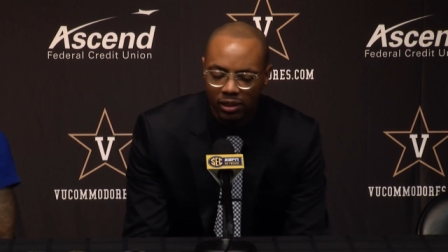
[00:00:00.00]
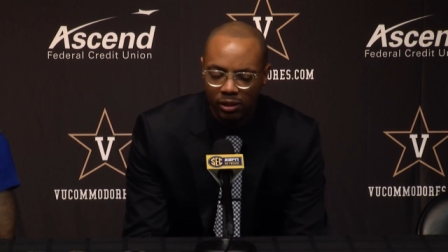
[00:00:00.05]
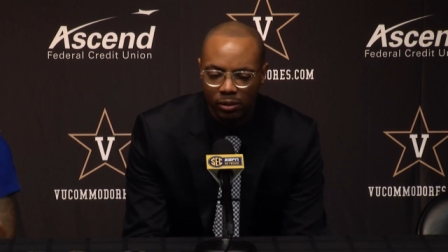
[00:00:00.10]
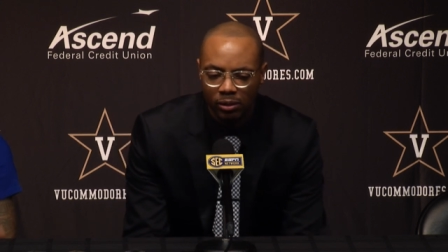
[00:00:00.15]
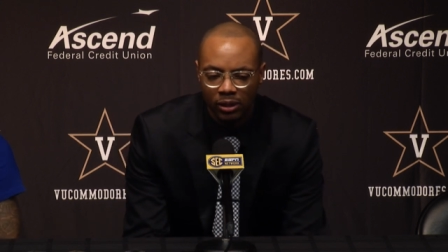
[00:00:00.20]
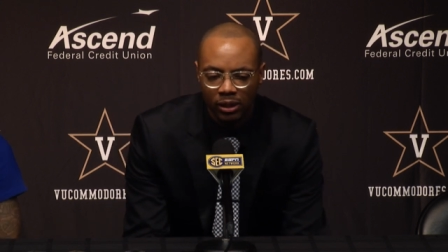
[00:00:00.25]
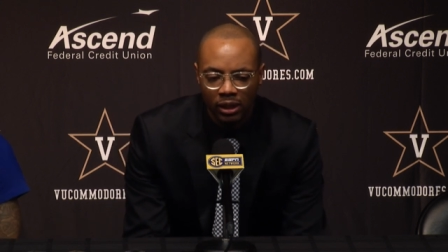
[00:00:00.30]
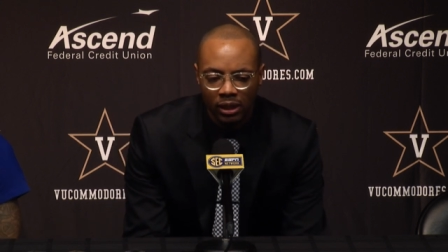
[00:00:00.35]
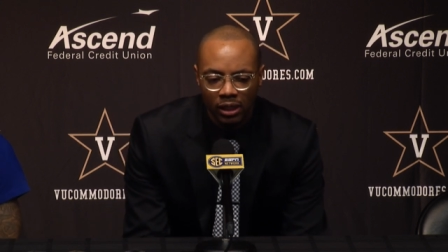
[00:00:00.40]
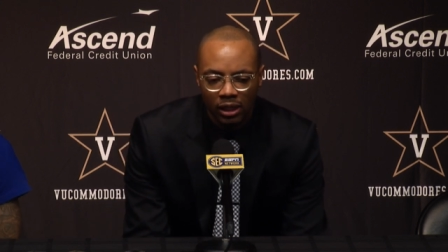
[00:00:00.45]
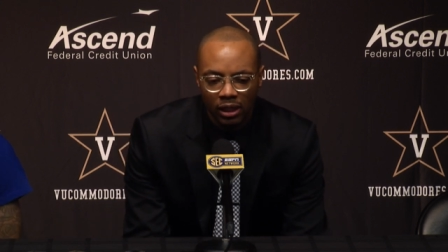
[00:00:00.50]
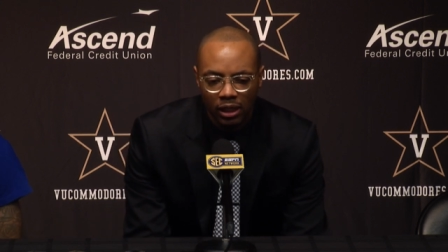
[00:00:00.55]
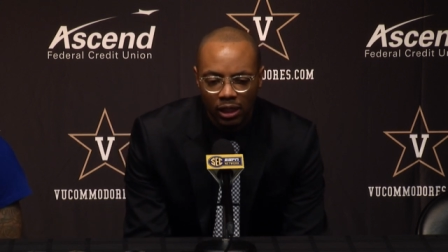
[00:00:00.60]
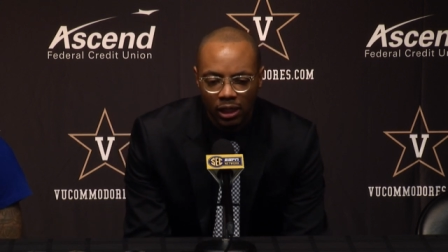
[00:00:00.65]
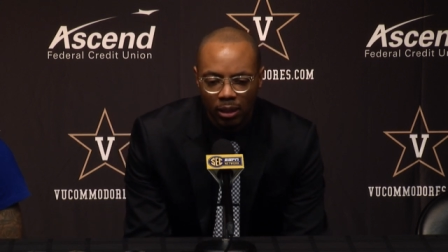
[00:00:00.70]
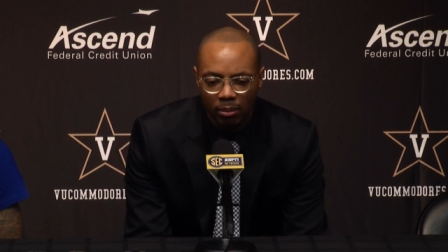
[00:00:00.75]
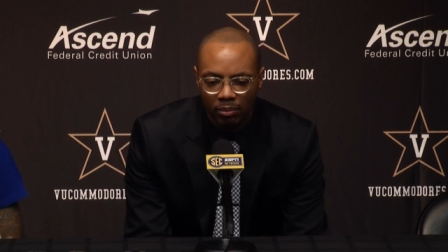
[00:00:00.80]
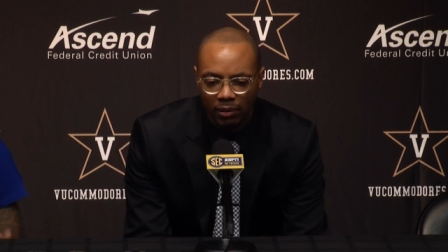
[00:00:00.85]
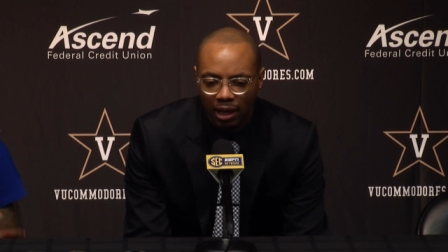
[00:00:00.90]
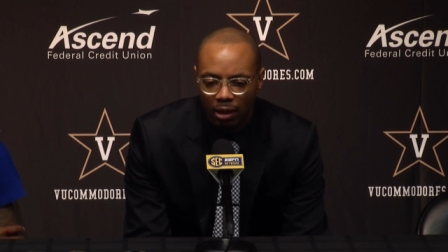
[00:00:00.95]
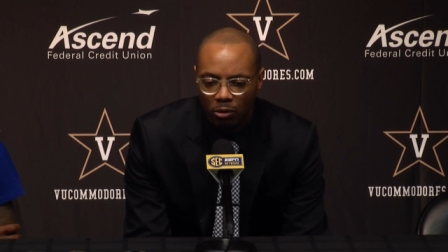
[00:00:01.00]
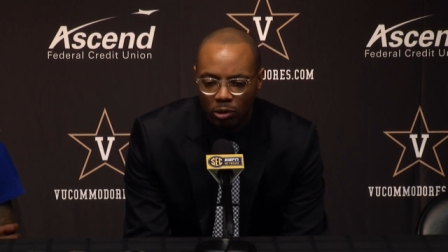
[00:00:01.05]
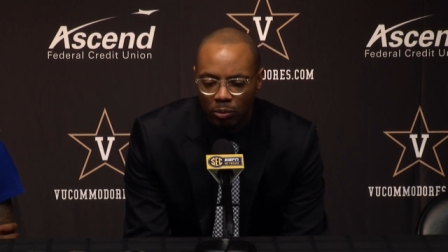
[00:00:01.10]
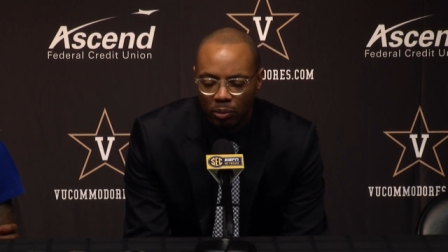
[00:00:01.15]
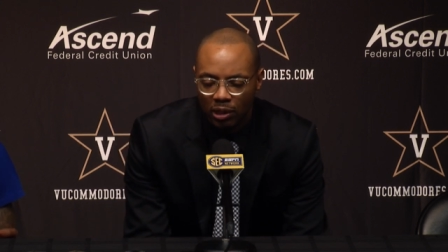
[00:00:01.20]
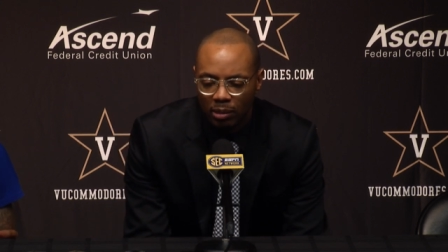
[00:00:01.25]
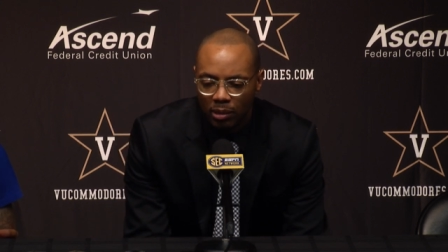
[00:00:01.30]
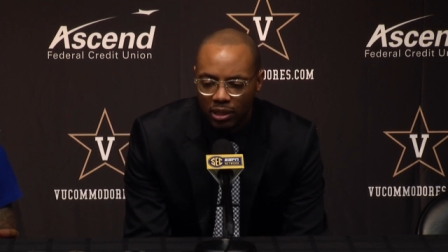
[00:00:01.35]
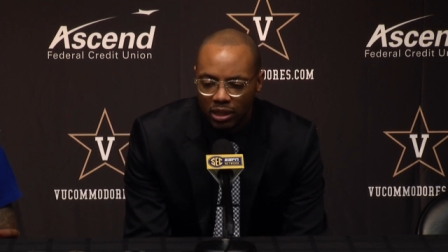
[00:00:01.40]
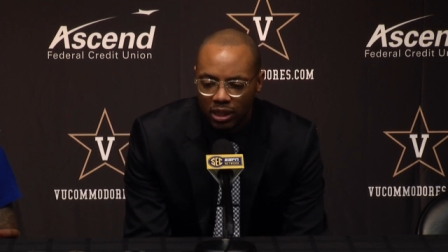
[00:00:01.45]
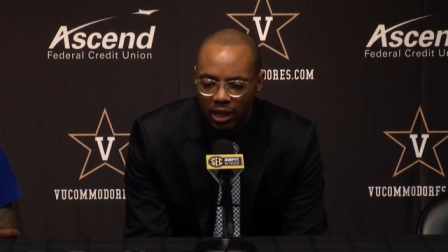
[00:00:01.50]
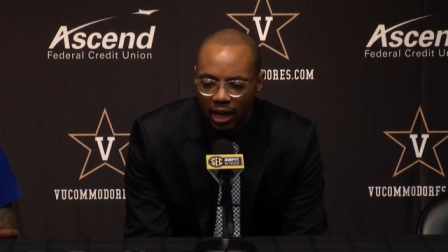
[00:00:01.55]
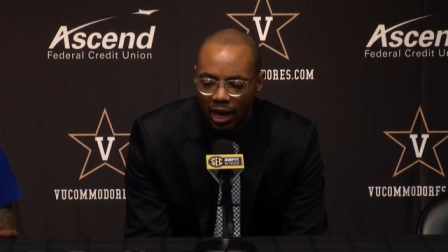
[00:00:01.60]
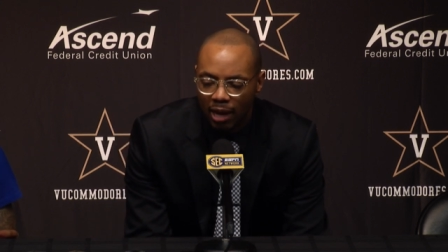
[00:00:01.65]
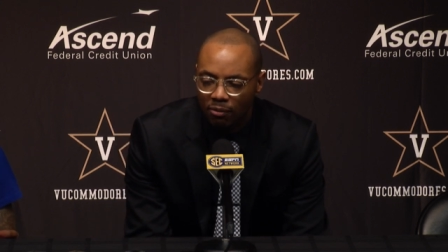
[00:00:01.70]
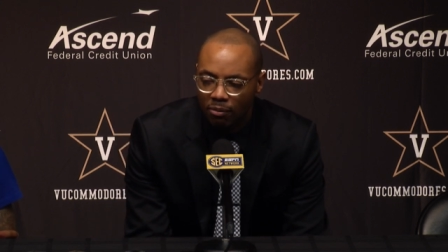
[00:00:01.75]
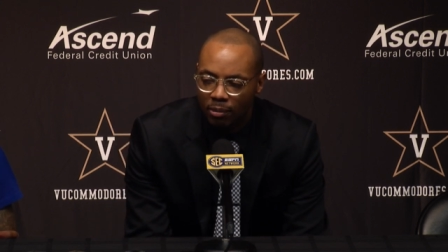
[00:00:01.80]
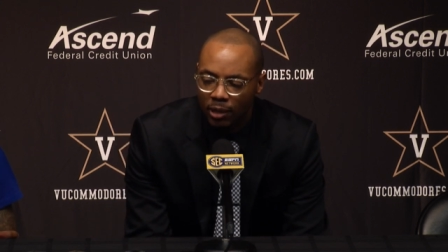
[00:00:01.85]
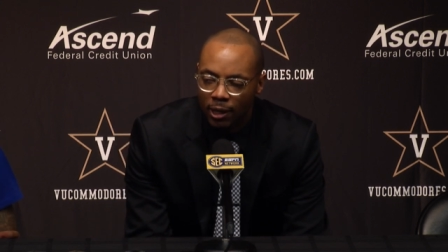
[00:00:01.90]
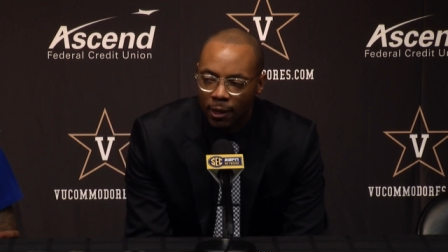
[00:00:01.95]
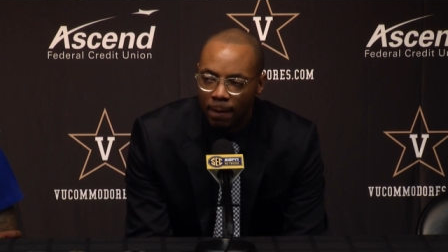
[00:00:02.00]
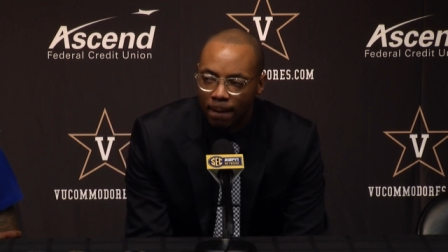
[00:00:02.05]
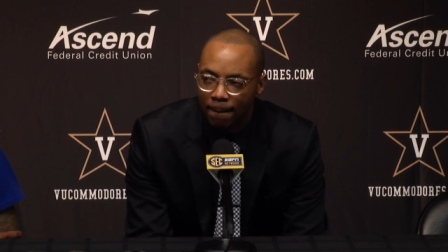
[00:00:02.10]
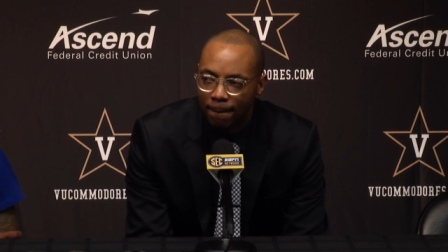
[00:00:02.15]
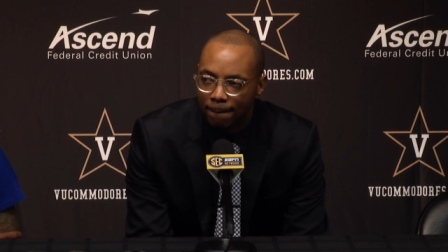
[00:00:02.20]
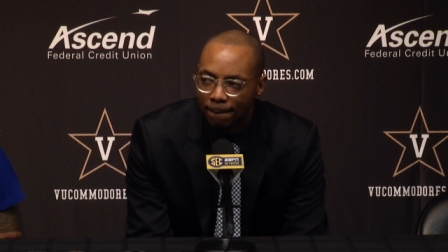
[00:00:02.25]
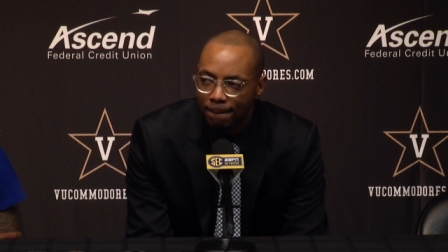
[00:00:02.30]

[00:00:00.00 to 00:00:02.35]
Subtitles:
and that was pretty much the game from there.